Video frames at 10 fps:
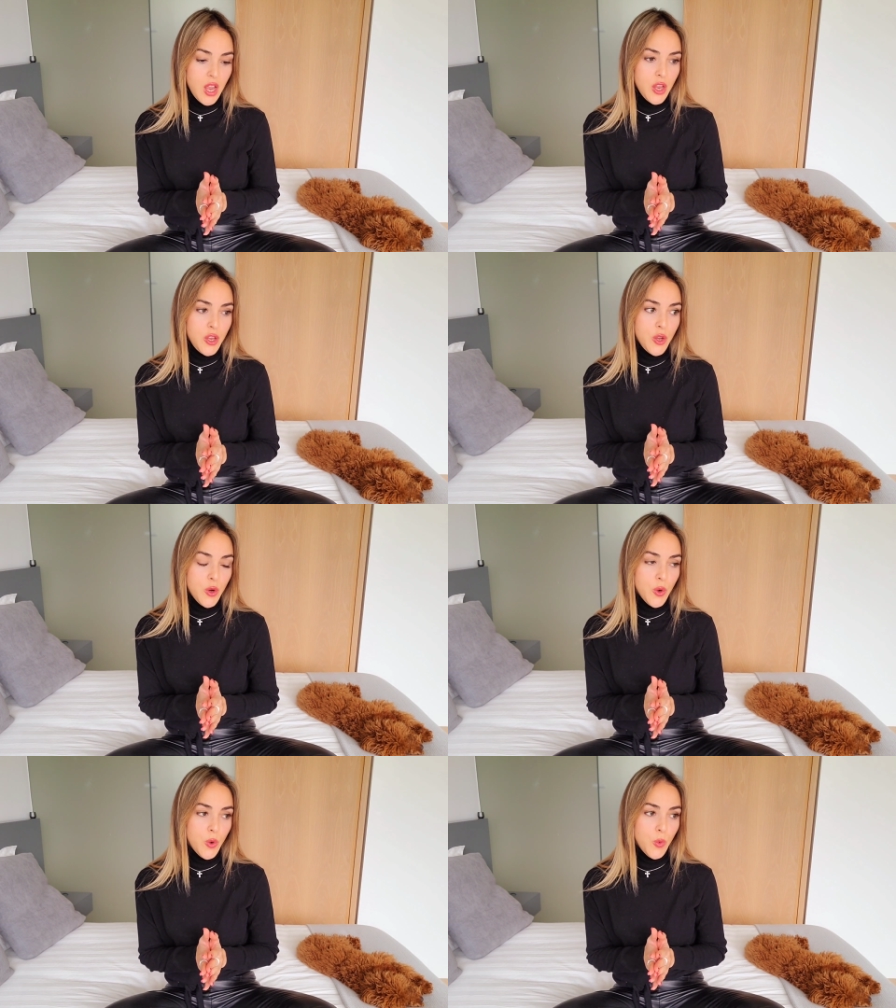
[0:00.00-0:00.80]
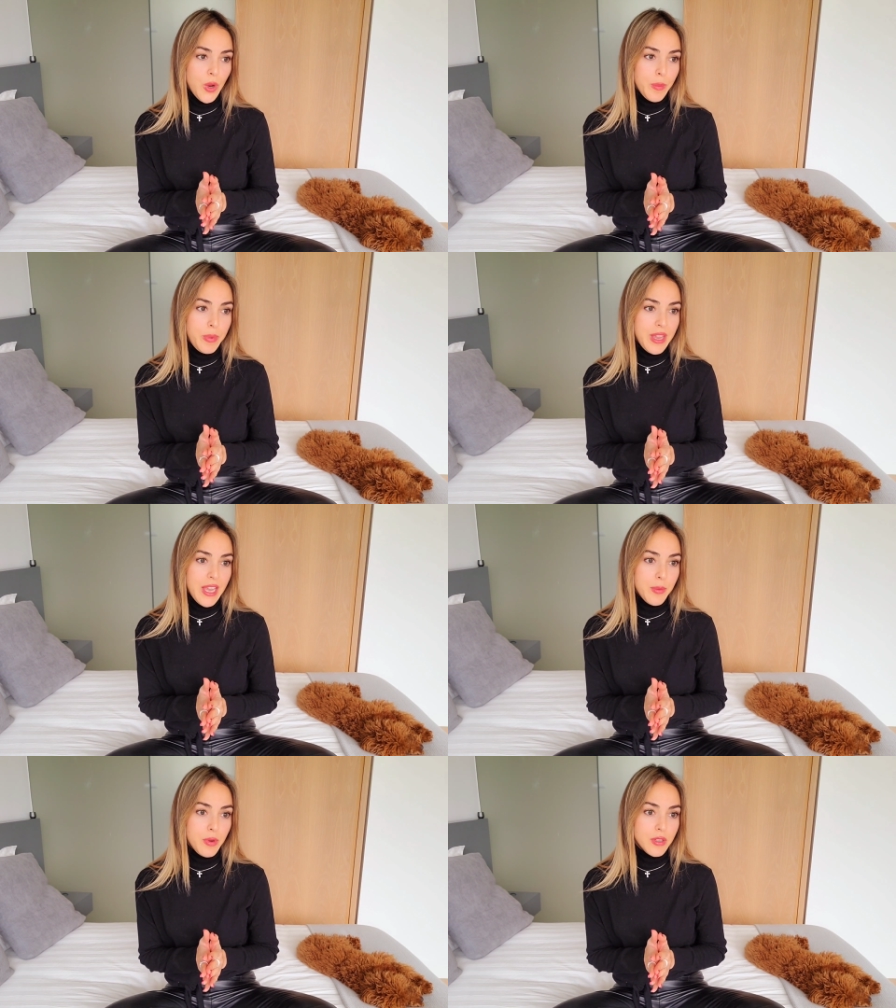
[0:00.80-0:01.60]
you will be
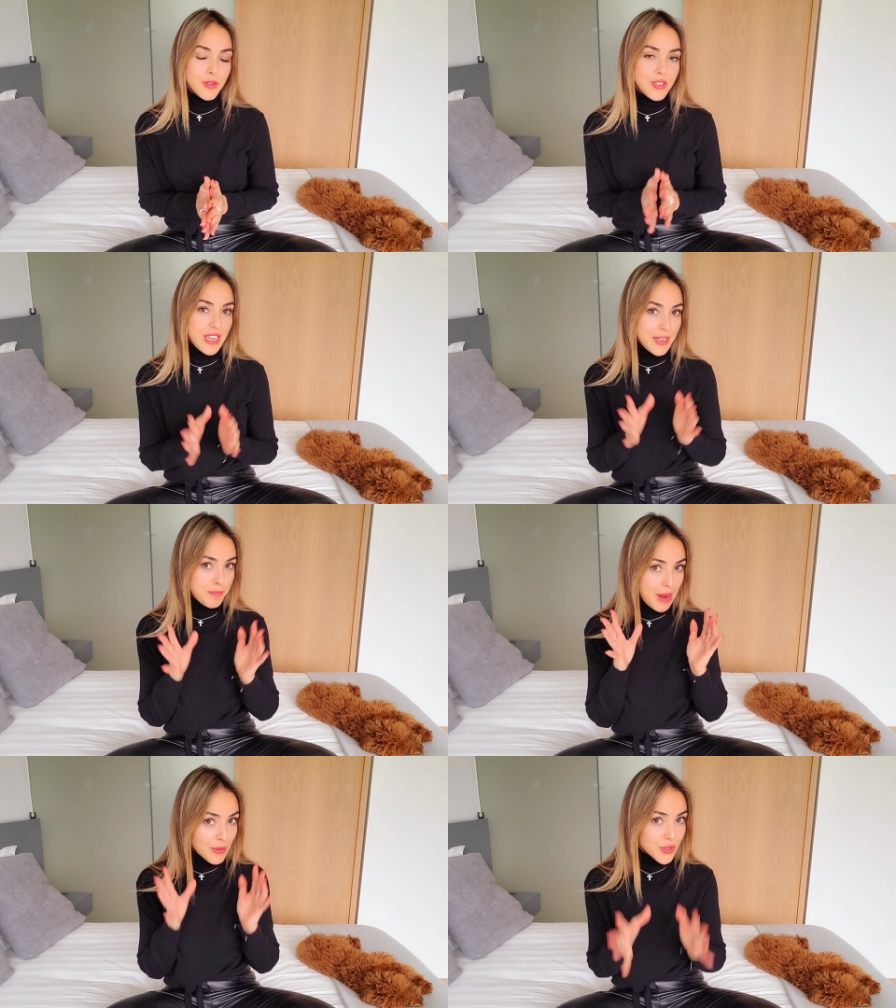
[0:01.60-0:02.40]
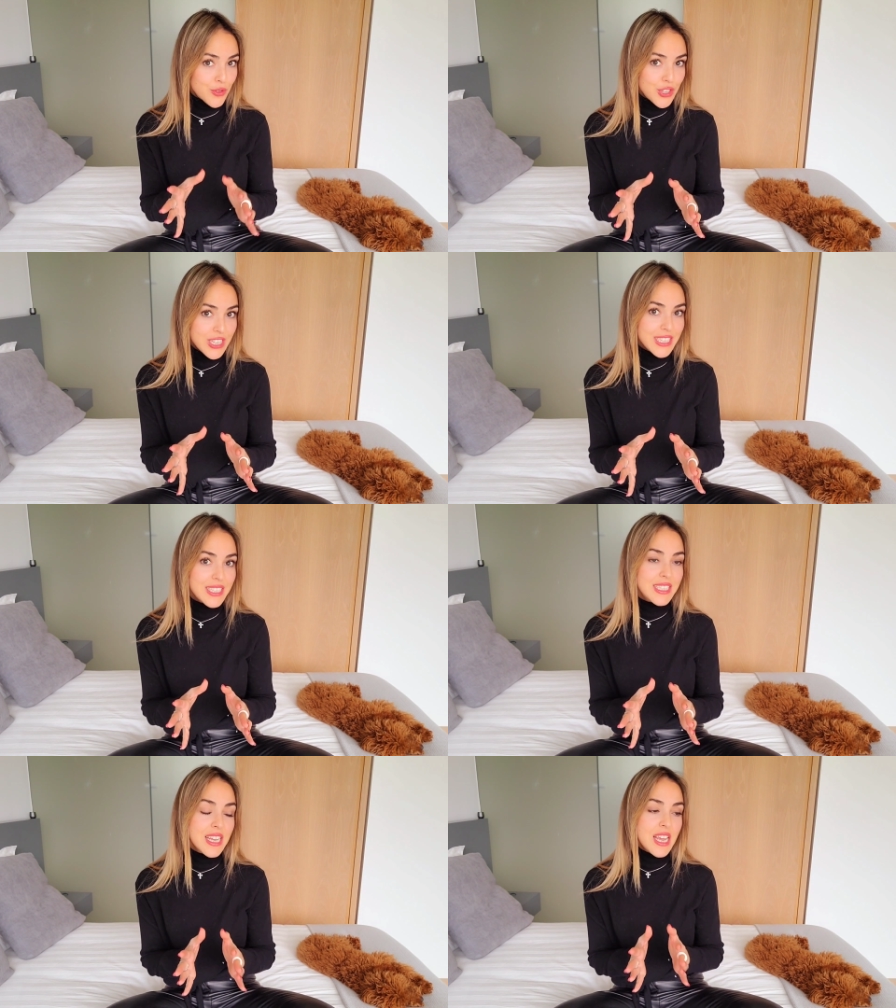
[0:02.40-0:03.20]
able to set boundaries,